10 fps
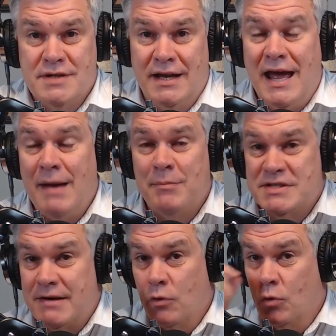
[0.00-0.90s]
It happens
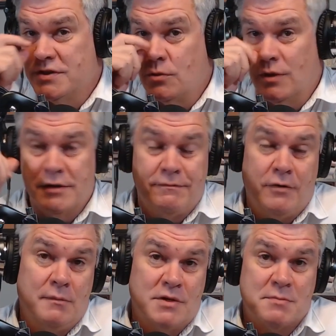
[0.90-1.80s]
every once in a while at the
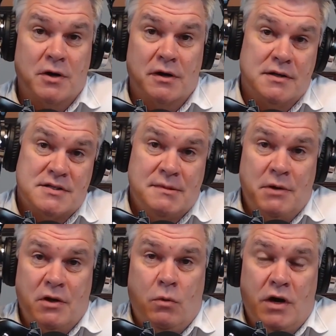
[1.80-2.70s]
farmer's market that
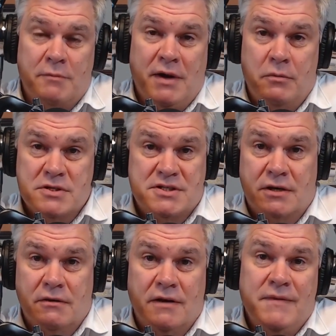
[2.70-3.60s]
somebody will walk by with a
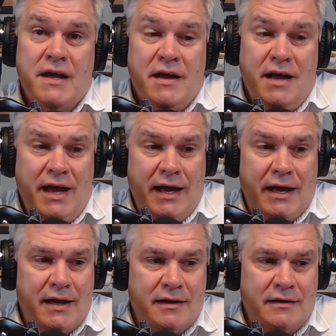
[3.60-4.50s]
cigarette,
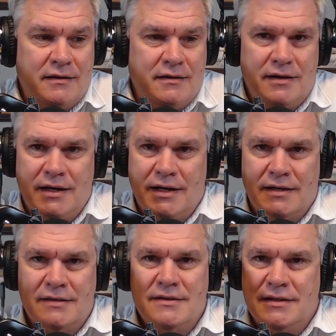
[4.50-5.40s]
and
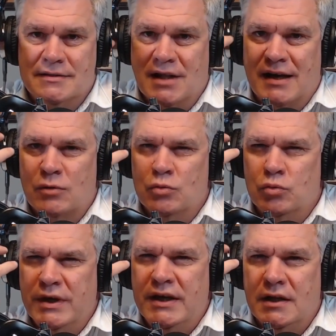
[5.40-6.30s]
it is like
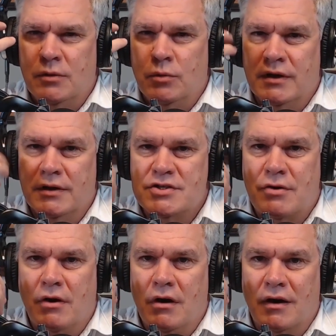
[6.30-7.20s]
really, really
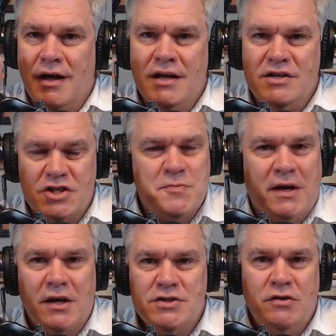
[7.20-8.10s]
strong. Just
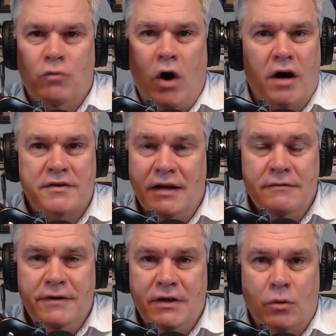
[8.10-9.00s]
because you walk 10
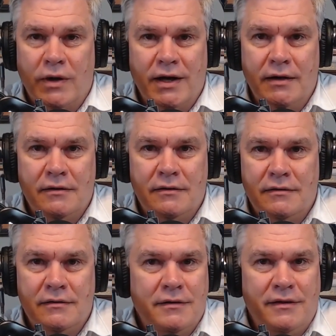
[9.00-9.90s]
feet away,
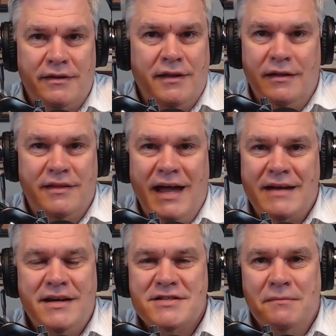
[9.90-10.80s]
that
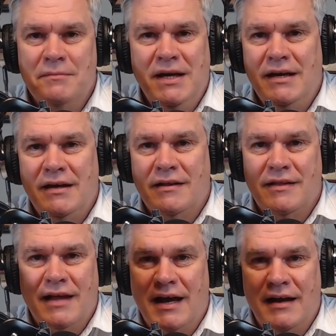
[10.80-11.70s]
doesn't mean
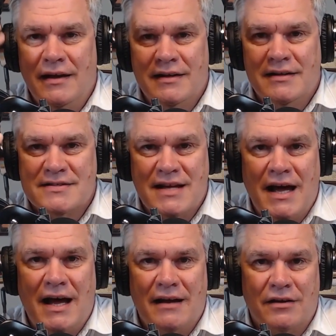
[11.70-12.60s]
that it is
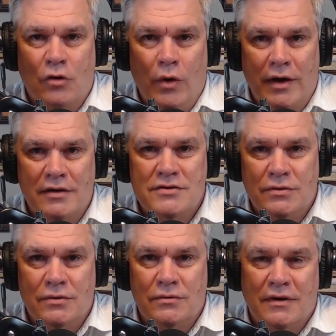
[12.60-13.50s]
not going
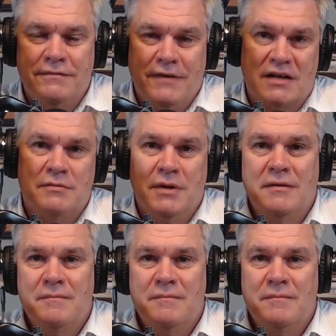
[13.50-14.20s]
to affect me.